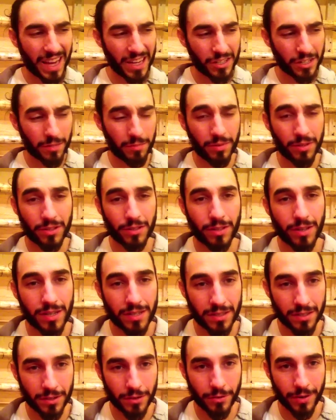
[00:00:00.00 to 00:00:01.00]
actually put
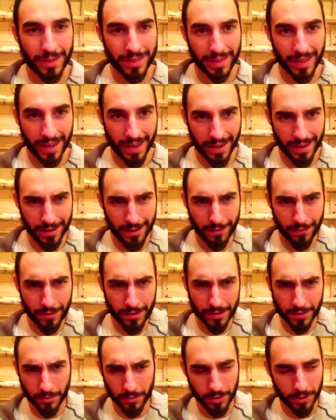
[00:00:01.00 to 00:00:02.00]
tresillo at the end of
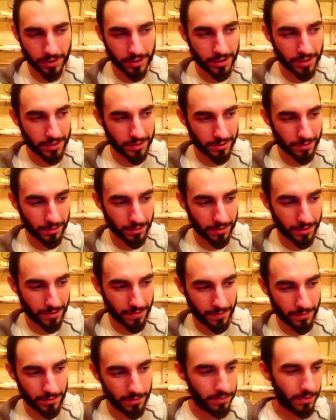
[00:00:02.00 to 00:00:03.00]
this worksheet, so
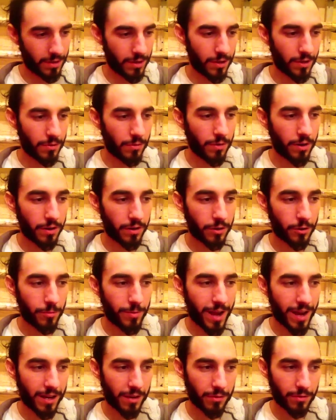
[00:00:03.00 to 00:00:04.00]
if you want to go
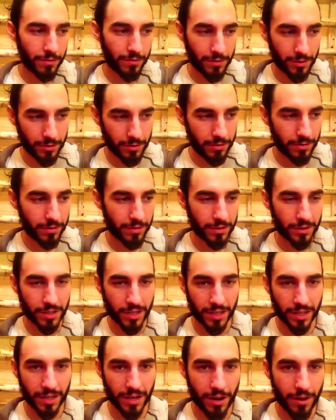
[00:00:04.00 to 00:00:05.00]
back and review, you can
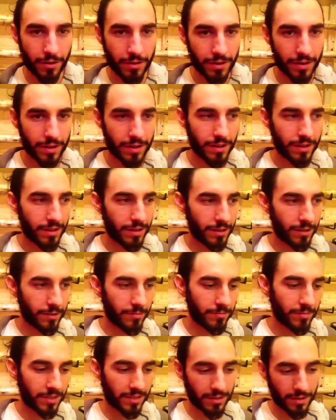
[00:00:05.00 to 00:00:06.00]
check it out.
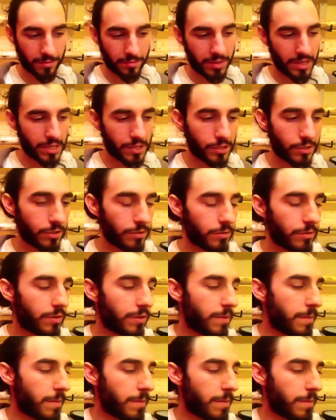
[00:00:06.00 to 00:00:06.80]
It's on page 2.